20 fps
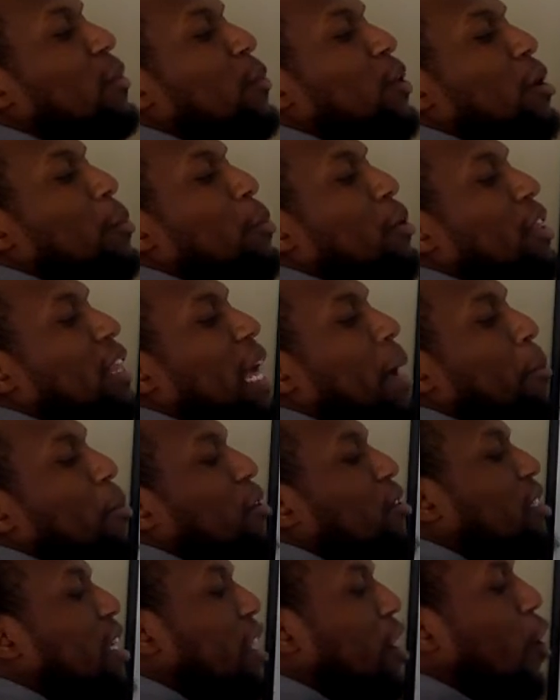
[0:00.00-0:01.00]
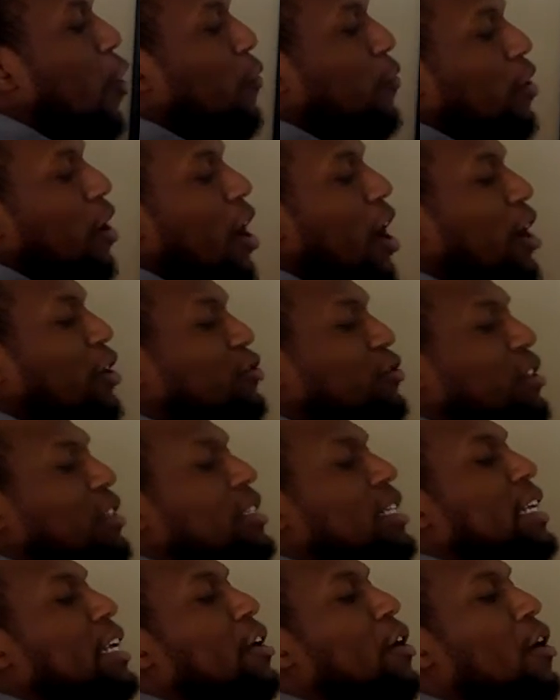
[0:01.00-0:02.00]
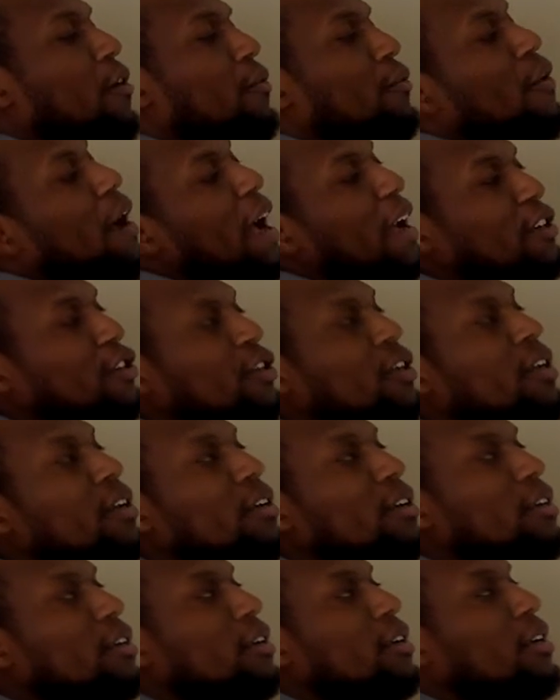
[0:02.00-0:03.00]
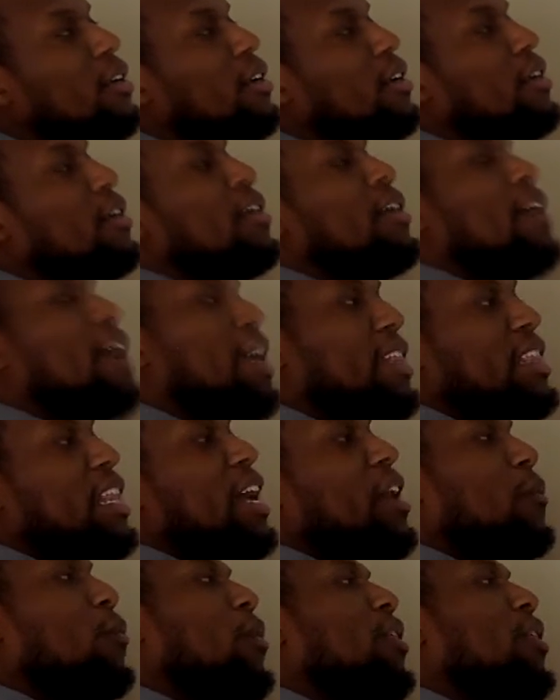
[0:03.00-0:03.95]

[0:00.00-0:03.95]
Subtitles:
then we can put that percent over 100 to get our fraction. And then